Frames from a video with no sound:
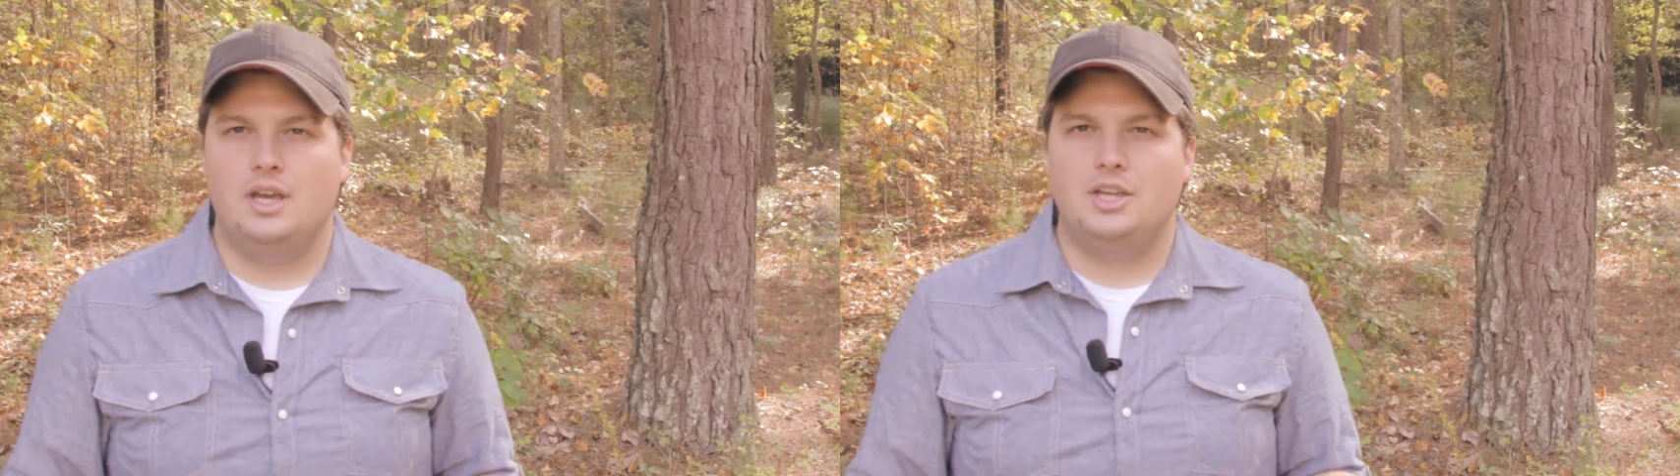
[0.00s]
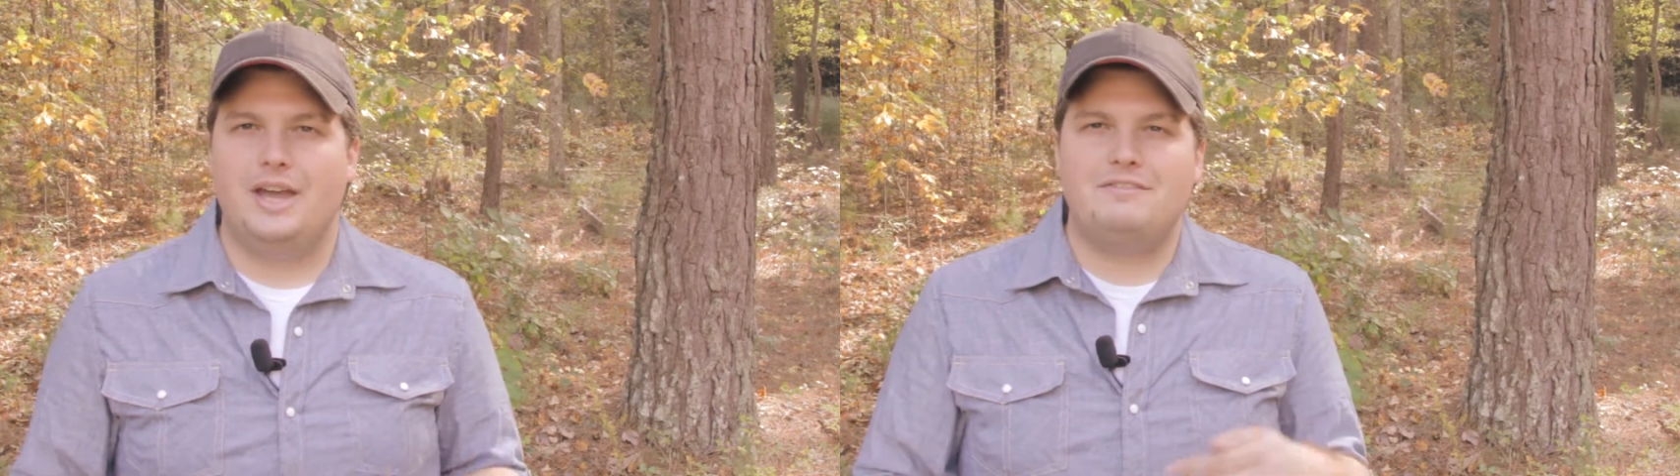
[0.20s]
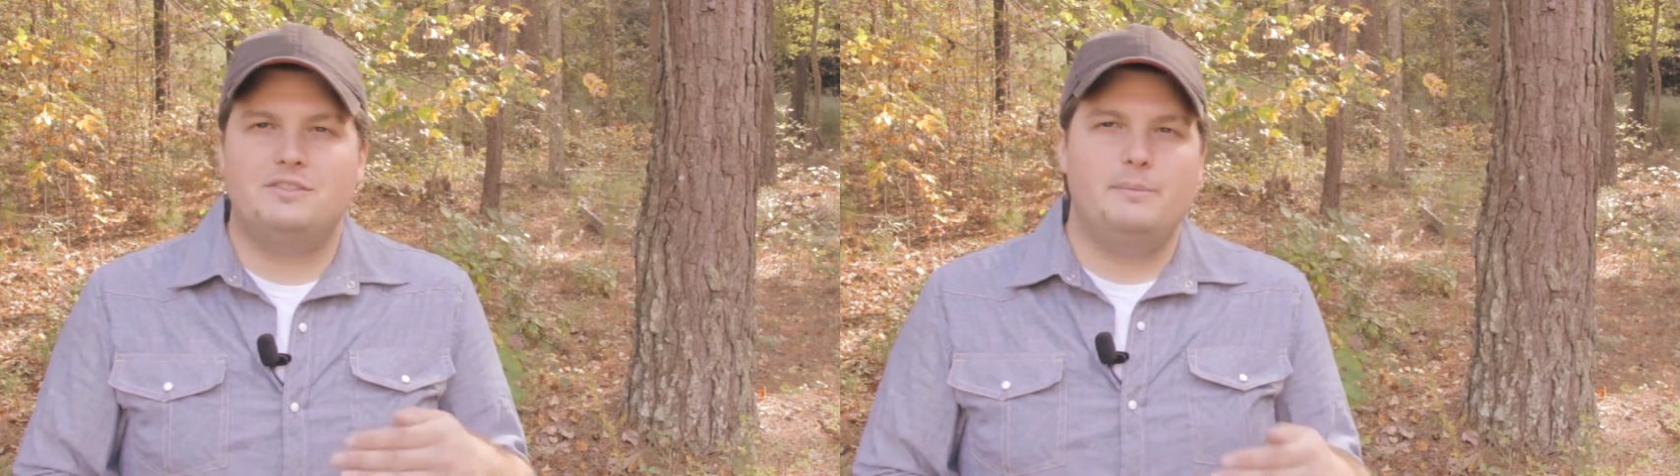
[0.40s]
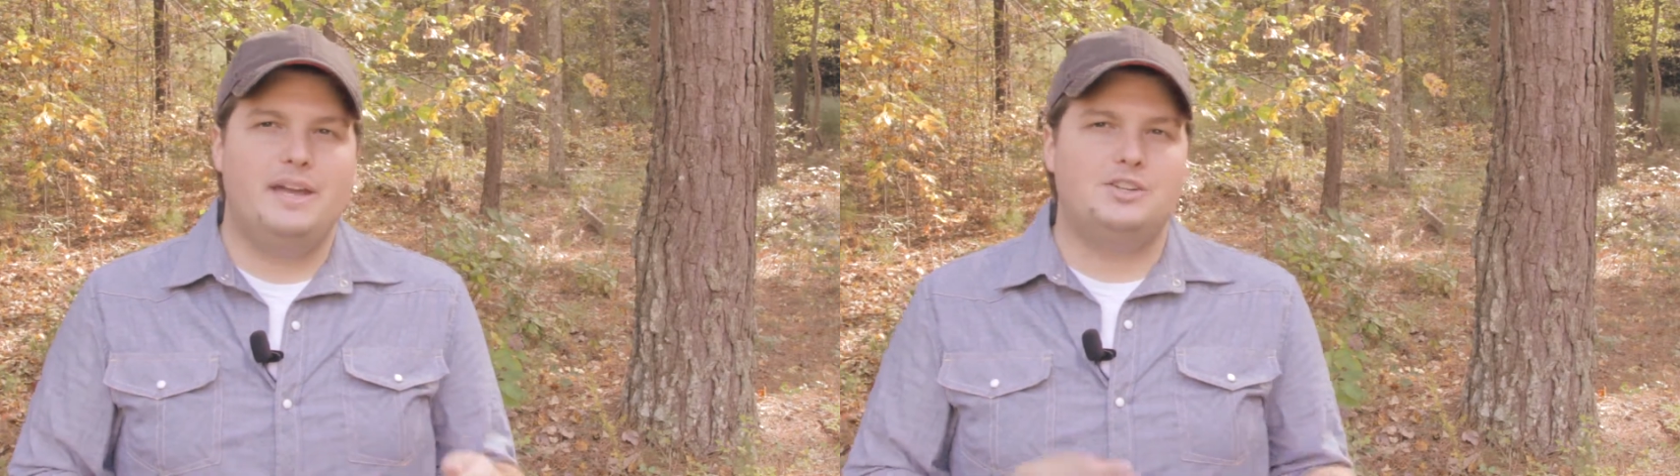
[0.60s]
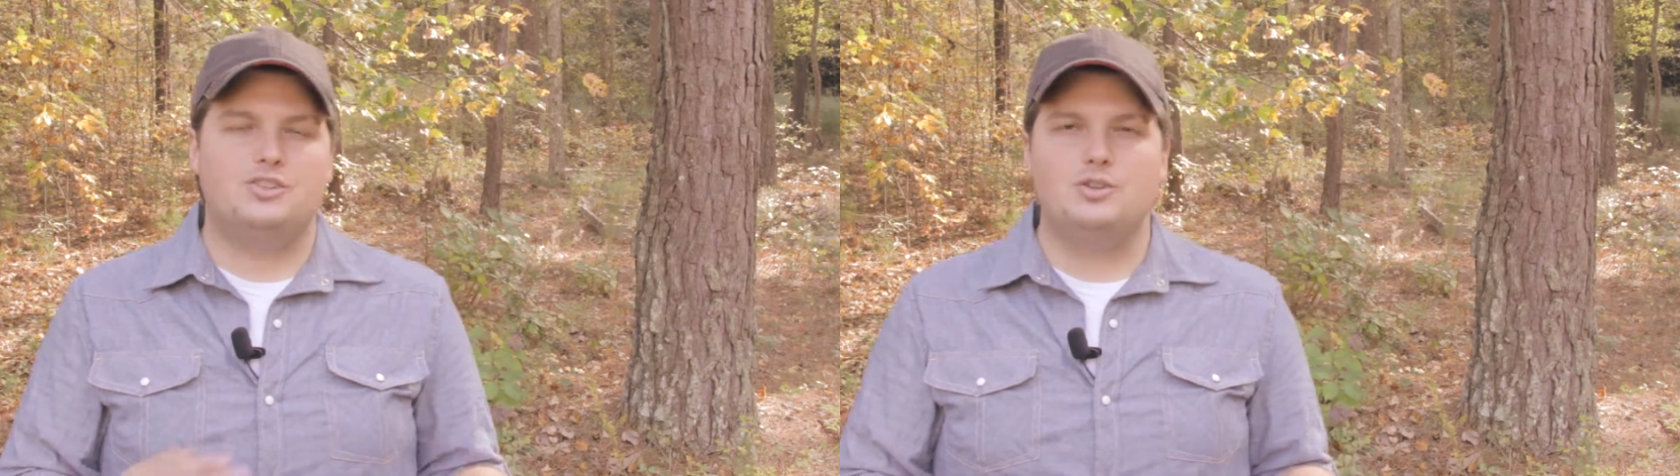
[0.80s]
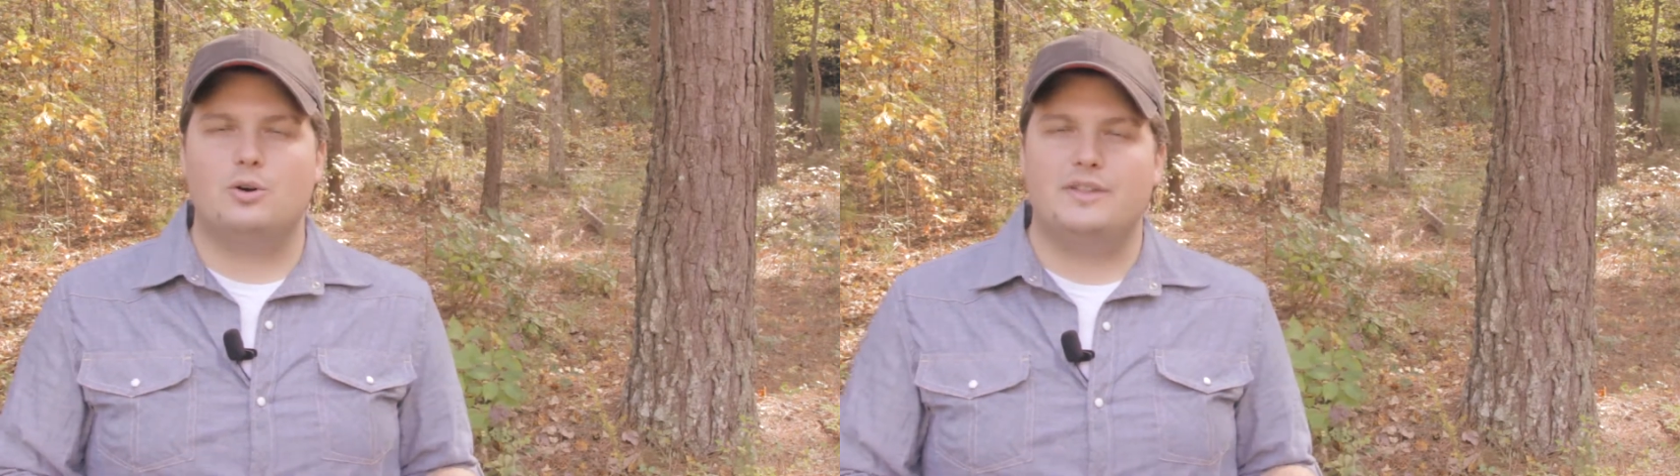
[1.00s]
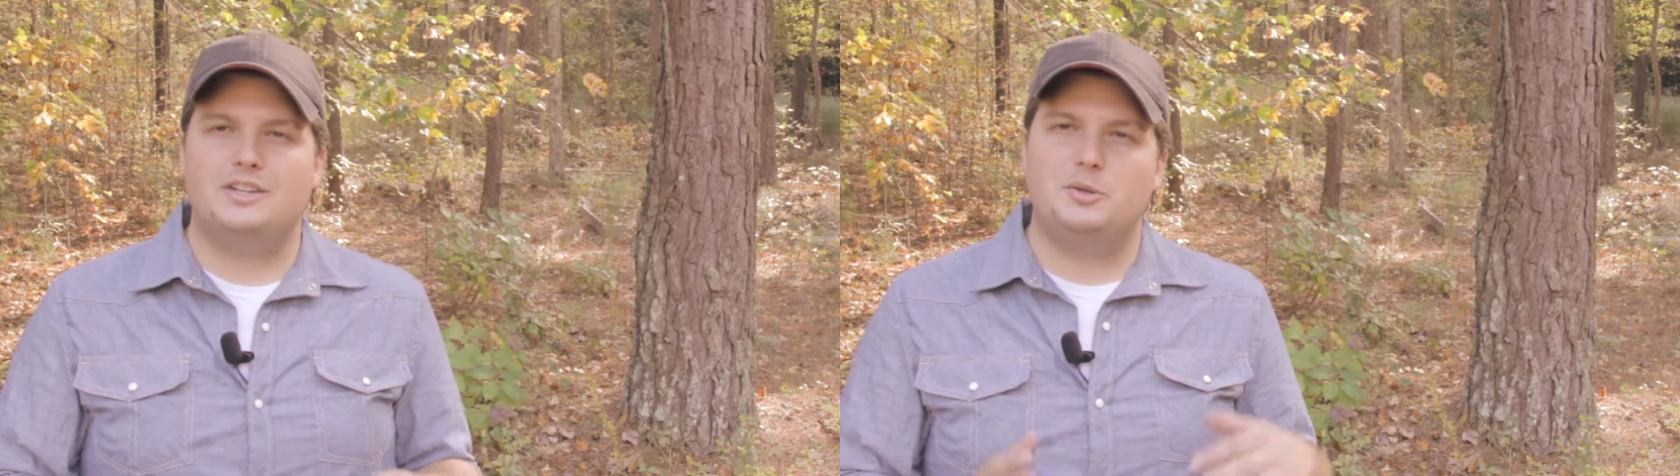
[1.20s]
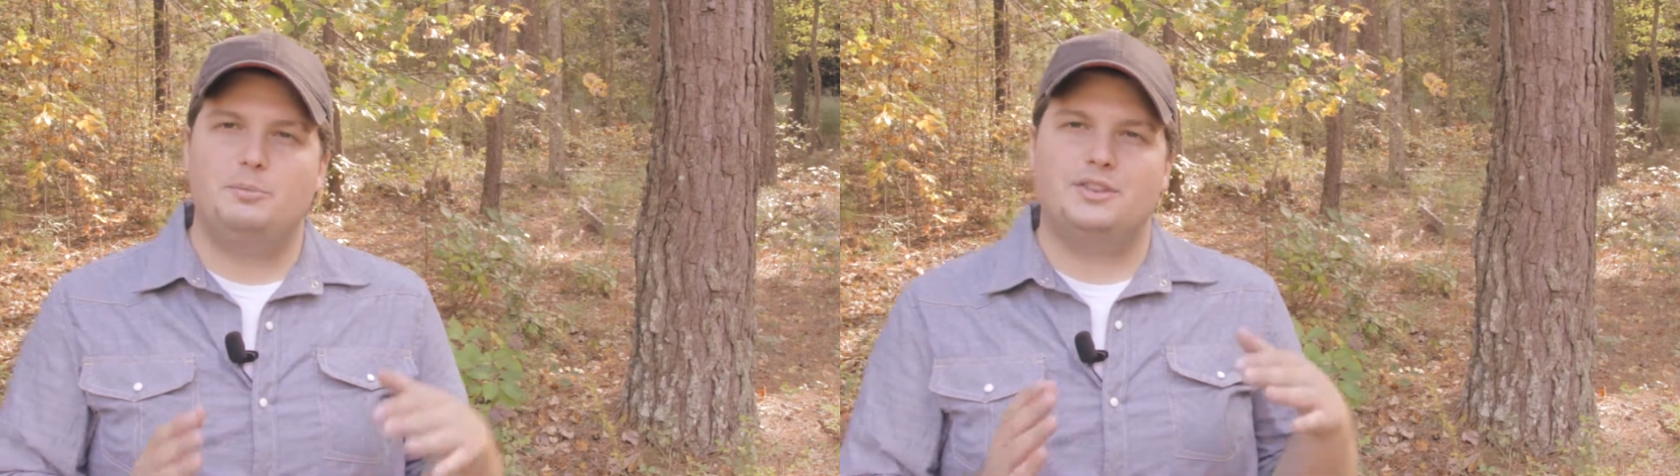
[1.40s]
You have to make sure
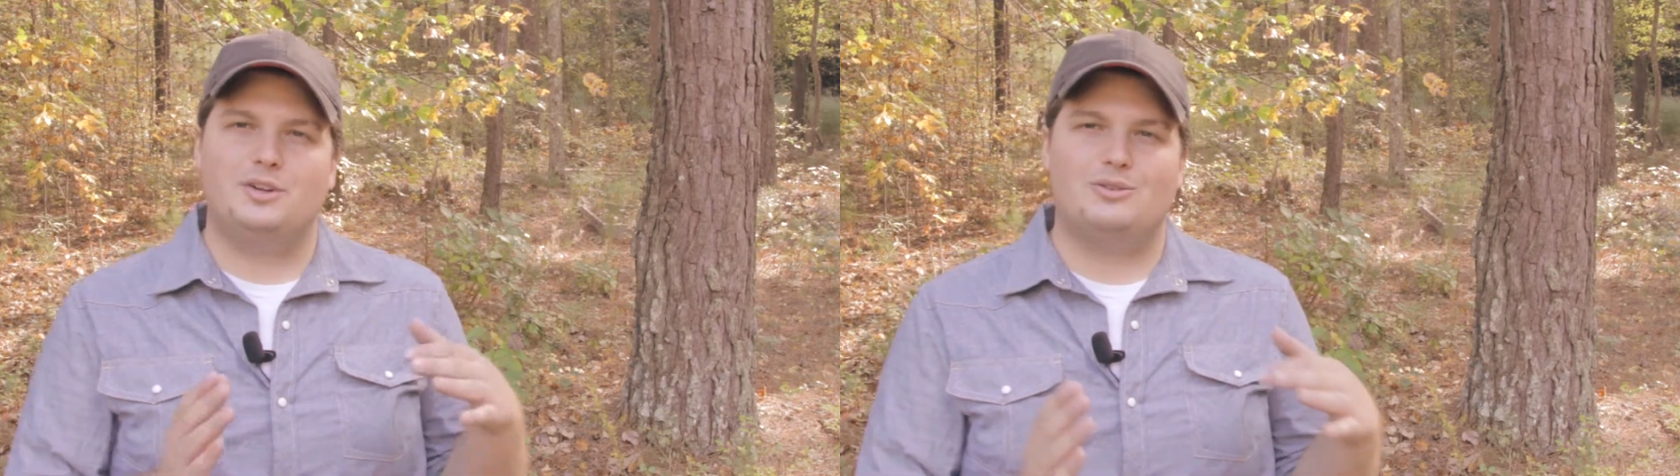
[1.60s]
that you put the